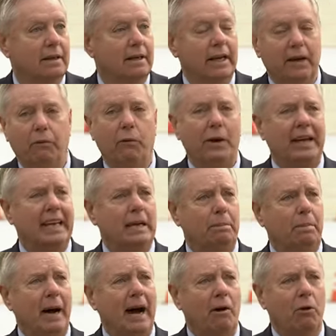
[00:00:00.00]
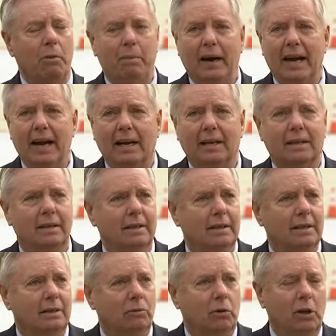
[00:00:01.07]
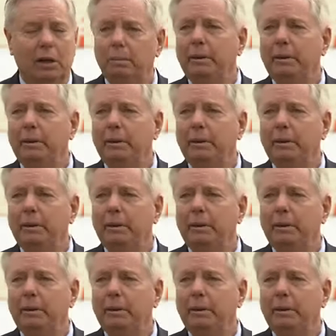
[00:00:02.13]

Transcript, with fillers: If we get power back, will there